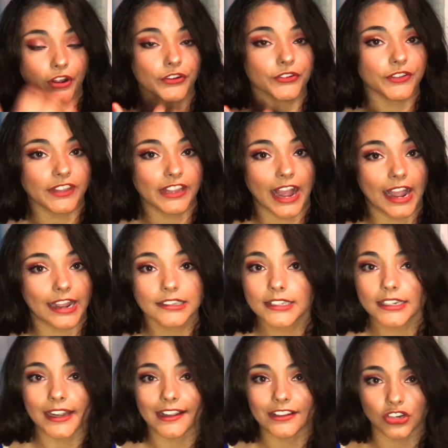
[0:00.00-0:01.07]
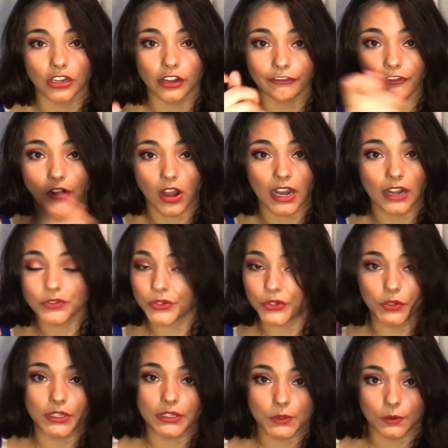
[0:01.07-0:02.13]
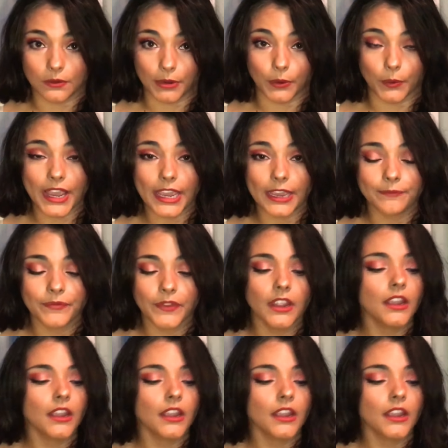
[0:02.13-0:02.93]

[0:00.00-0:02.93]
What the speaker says: under the eyes to catch any fallout so you can sweep it away,